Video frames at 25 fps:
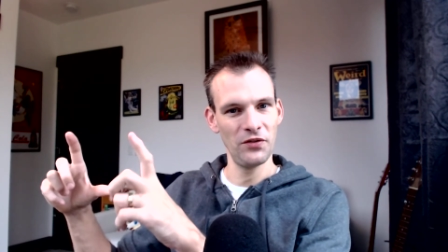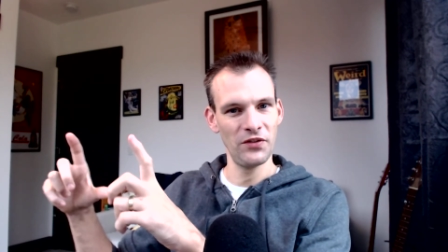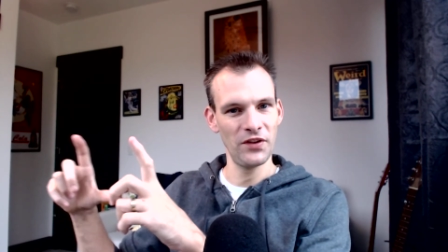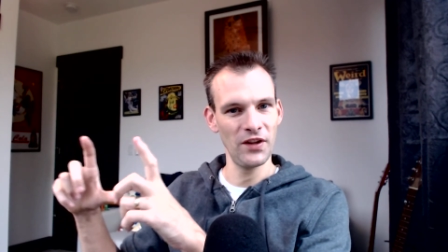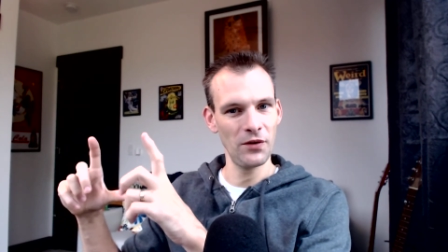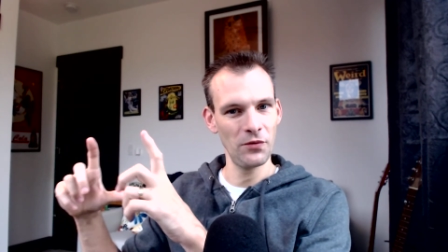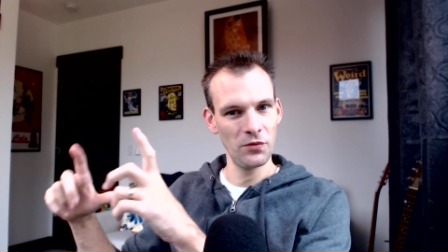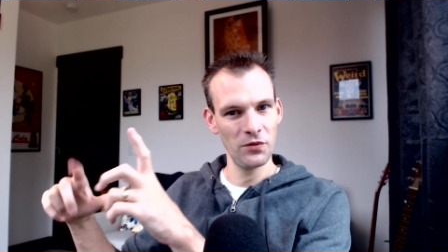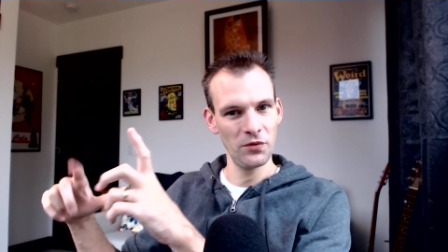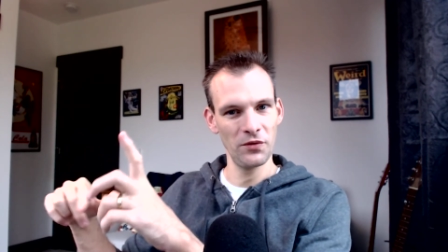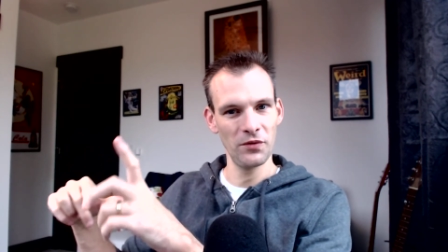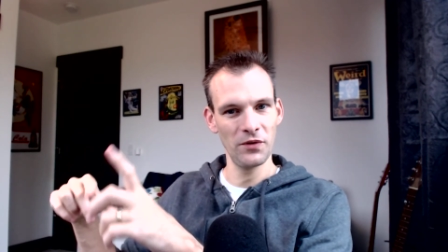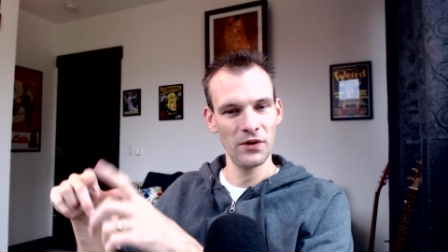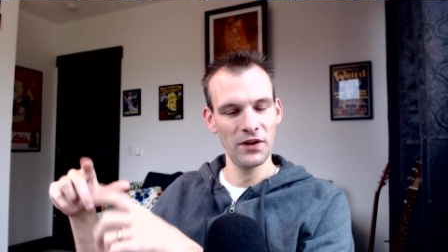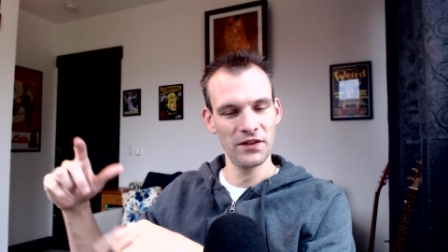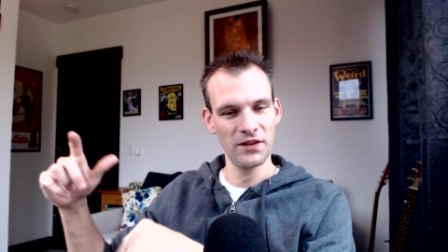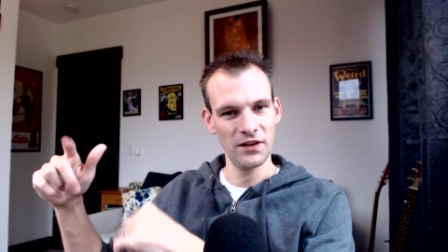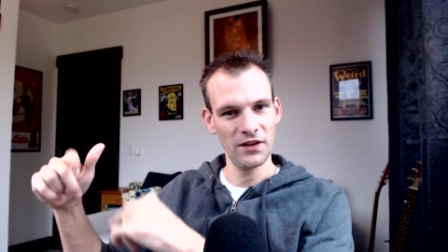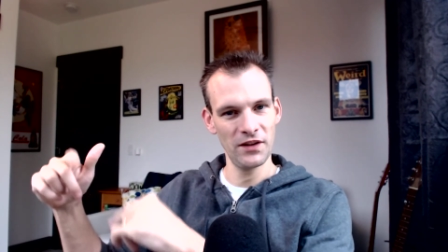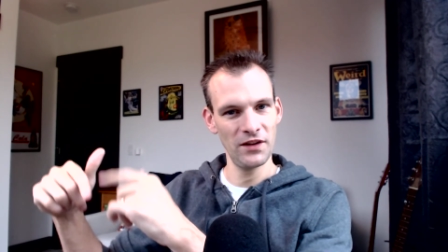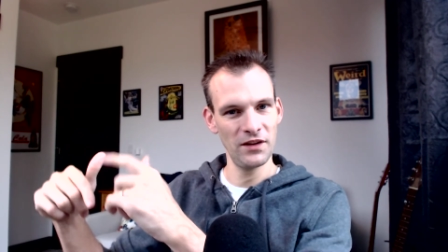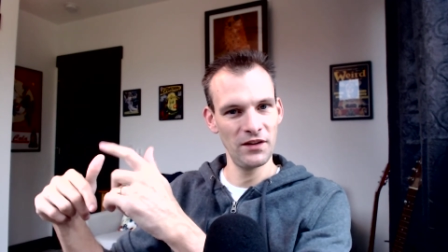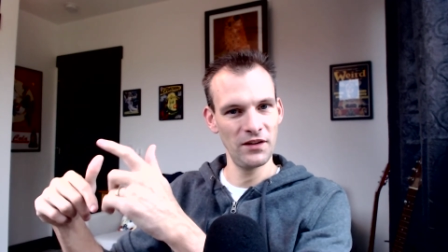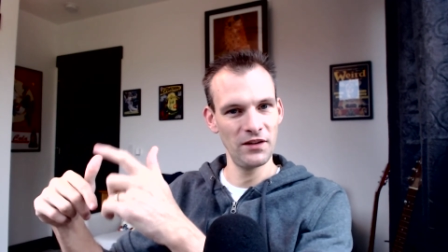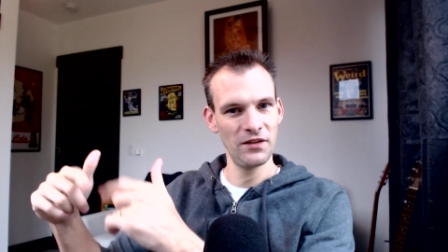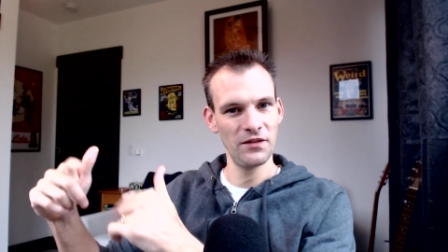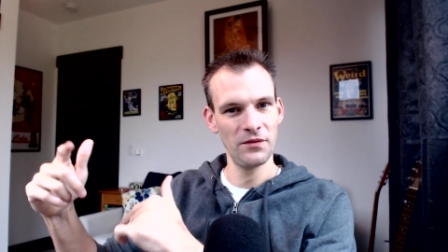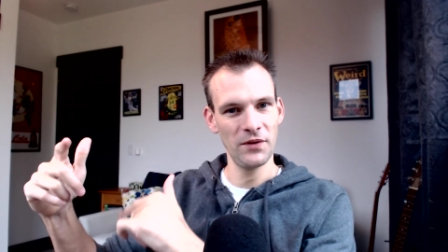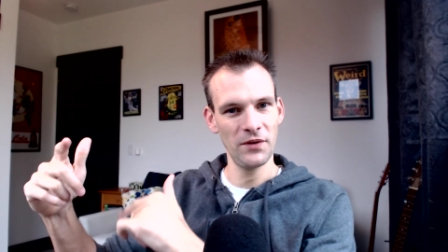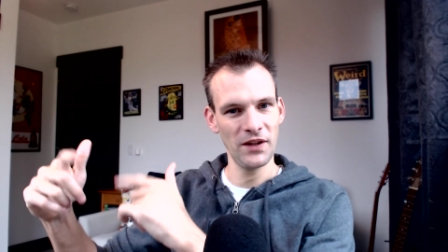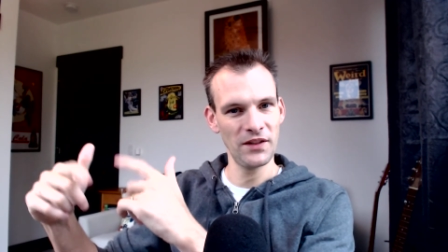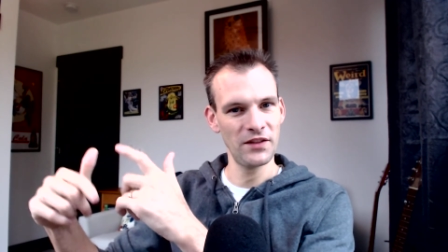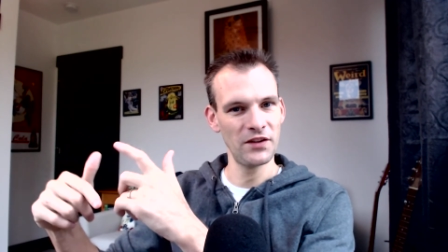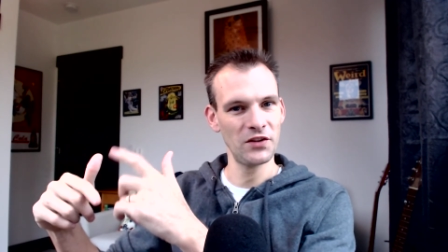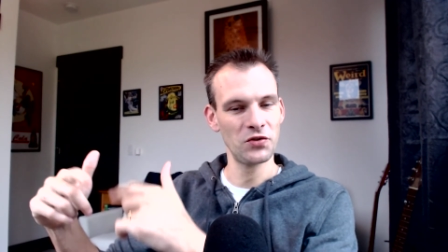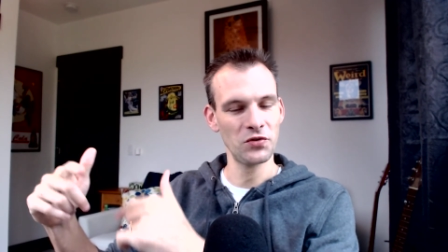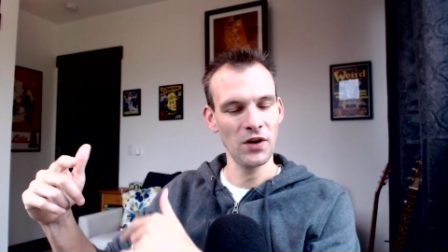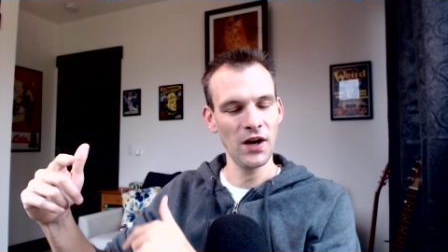that were at the at
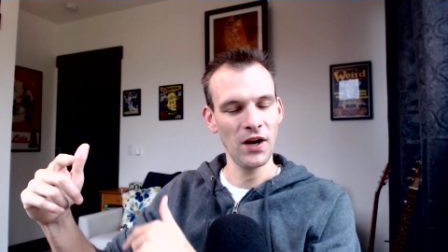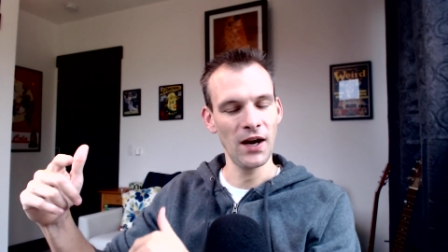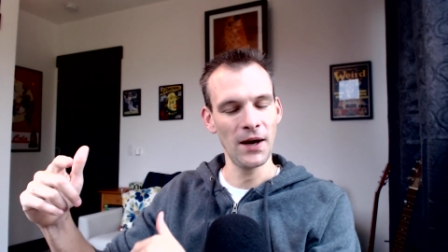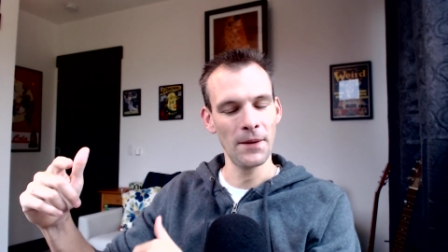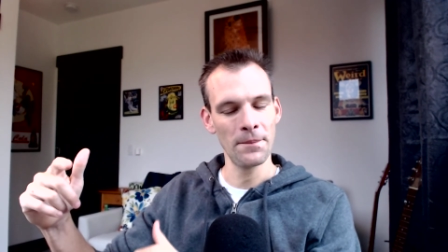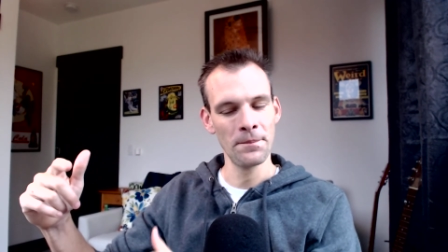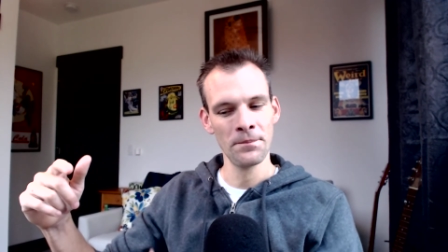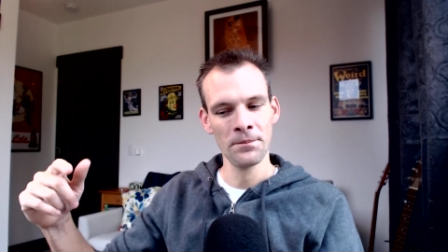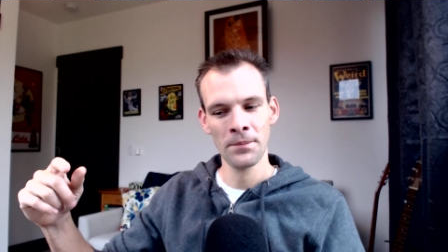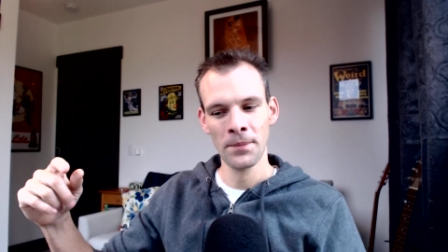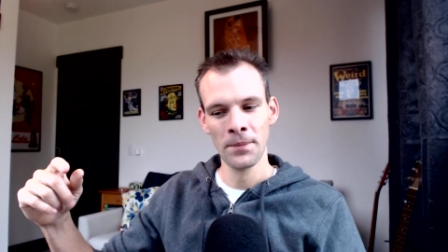the drop,